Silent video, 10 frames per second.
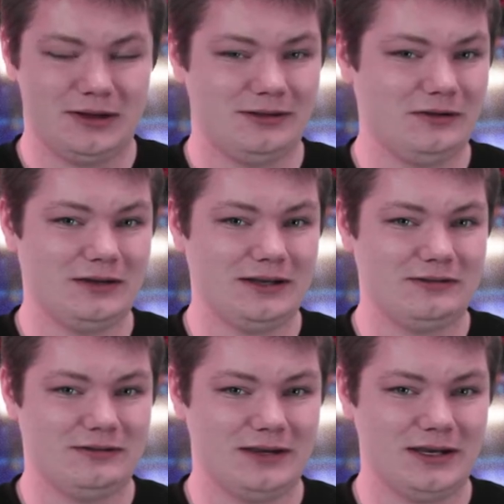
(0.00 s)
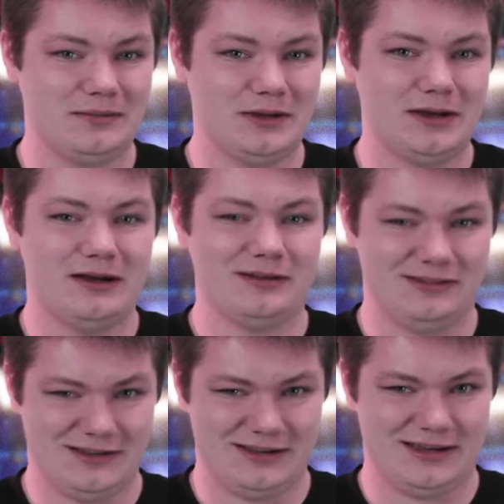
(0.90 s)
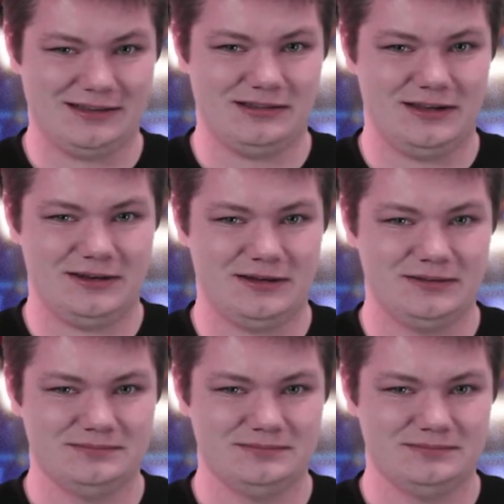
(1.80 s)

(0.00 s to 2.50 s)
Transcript: Until next time, I'll see you guys later.